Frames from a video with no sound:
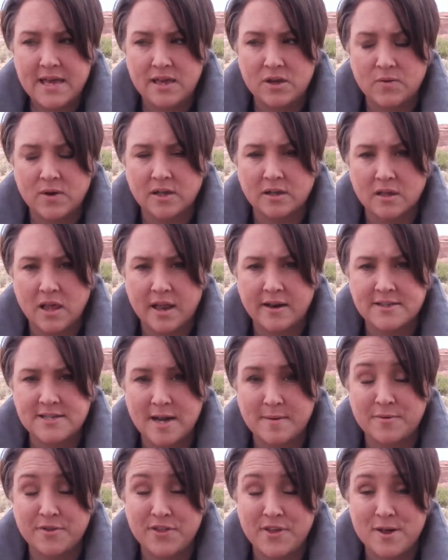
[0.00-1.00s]
You get a lot of
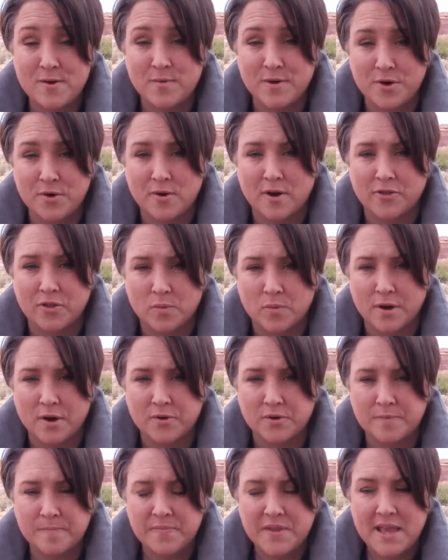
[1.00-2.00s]
time to think when you're on the
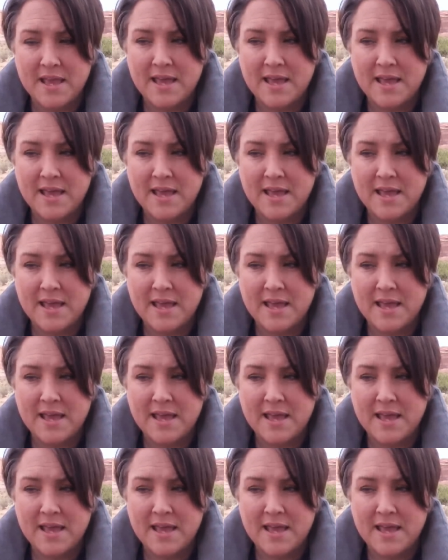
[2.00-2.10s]
road.